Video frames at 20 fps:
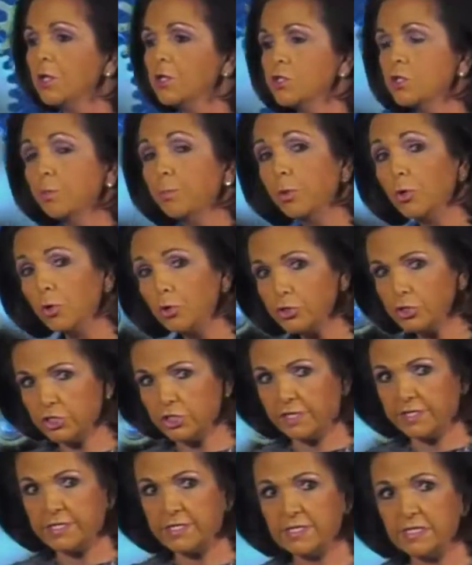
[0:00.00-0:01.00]
to
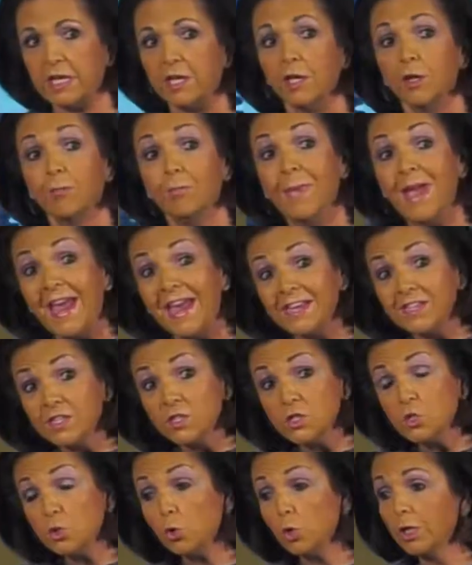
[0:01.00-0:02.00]
purchase
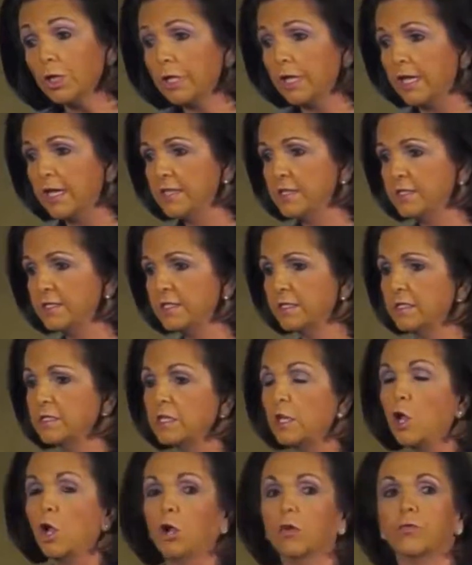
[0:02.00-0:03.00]
mass tort cases
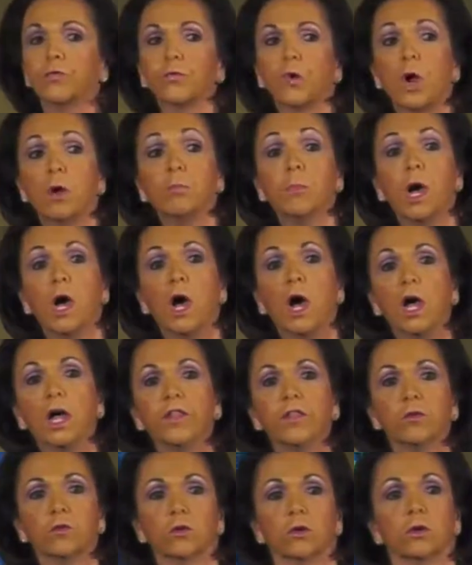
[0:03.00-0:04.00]
from
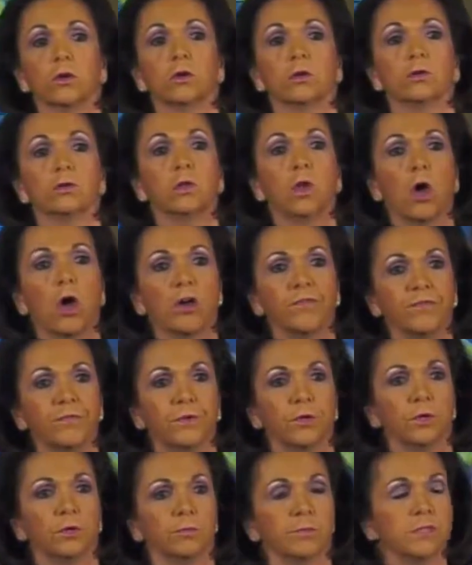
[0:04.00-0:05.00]
other law
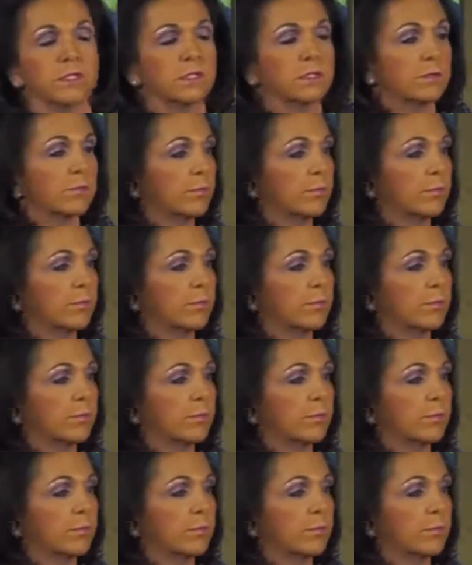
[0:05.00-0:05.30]
firms.